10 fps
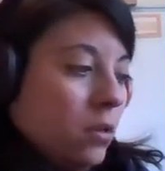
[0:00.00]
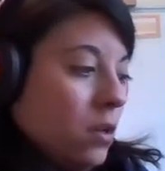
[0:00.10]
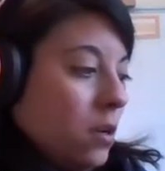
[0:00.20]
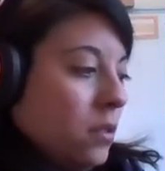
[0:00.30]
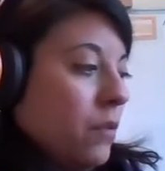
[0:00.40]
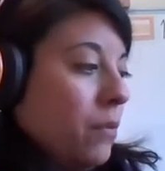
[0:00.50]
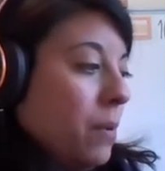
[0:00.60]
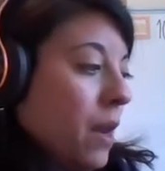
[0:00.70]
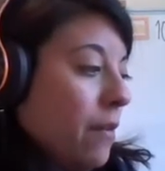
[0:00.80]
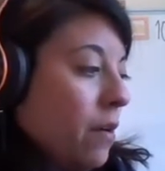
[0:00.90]
Does
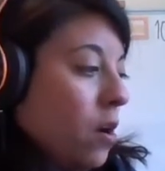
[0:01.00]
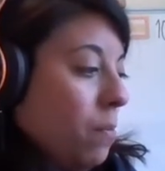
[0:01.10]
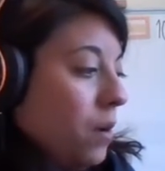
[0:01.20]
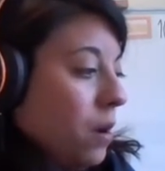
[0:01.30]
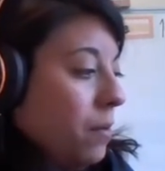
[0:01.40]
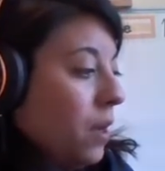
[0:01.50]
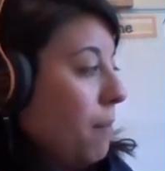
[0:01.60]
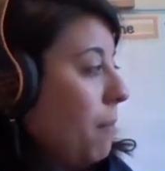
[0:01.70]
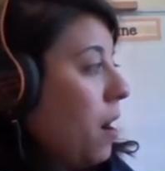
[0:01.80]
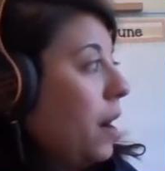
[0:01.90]
everybody have a notebook? I'm going to
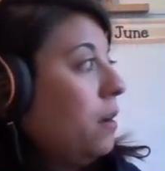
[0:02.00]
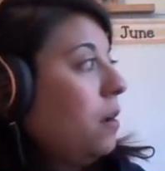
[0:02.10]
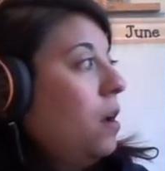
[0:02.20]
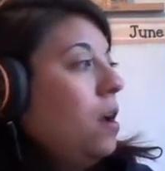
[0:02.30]
get mine.